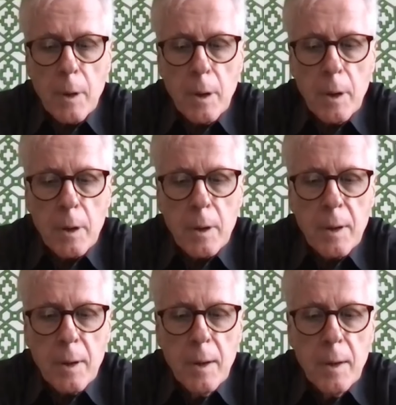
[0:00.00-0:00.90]
uh,
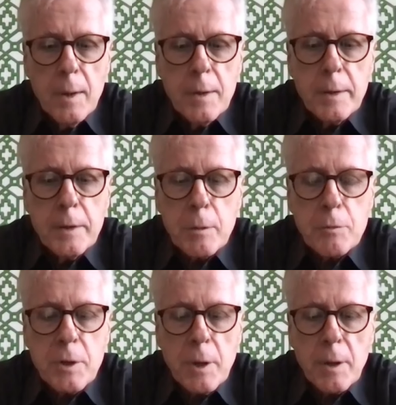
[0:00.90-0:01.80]
you
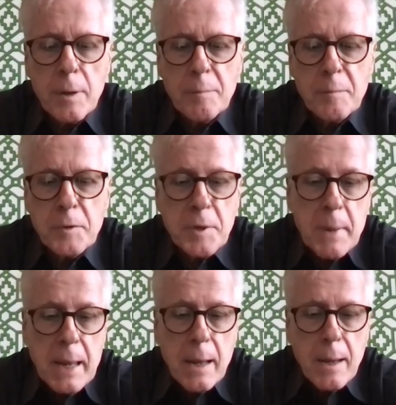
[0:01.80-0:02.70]
know, uh, to
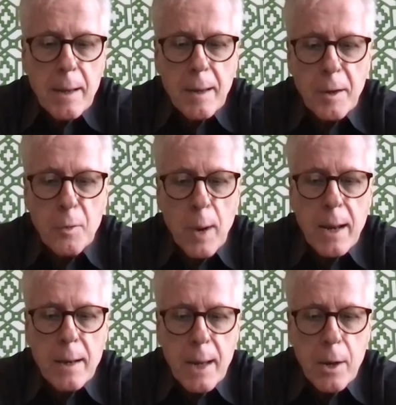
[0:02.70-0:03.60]
me, a
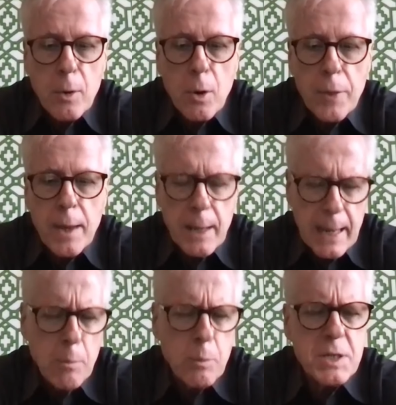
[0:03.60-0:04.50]
great hero. They,
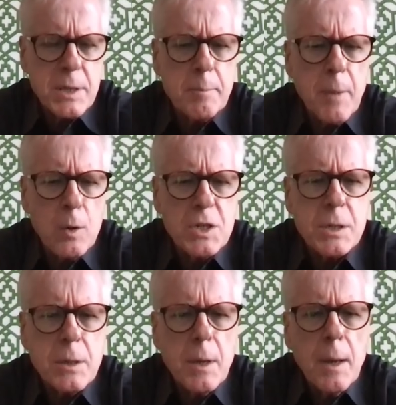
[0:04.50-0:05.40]
he was the most,
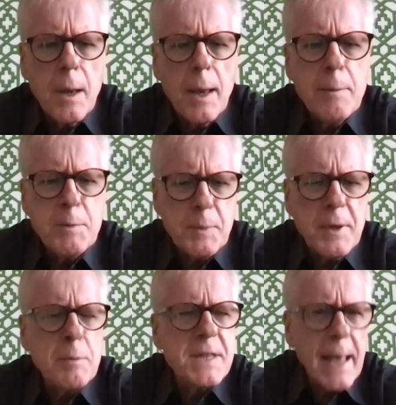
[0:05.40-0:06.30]
he was
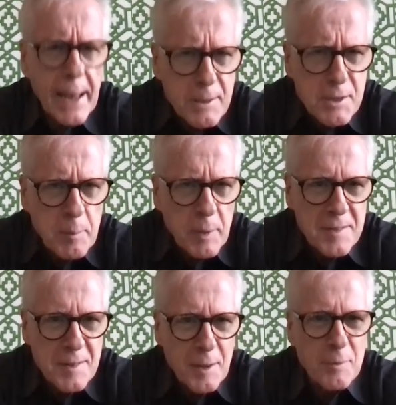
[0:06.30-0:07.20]
he was the
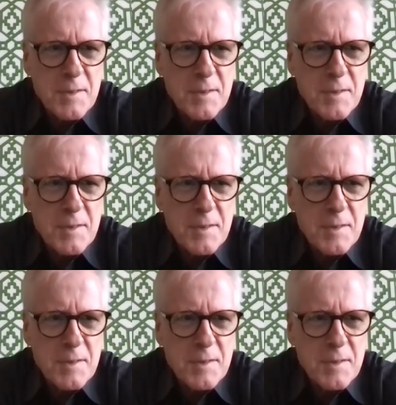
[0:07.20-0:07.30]
handsomest of the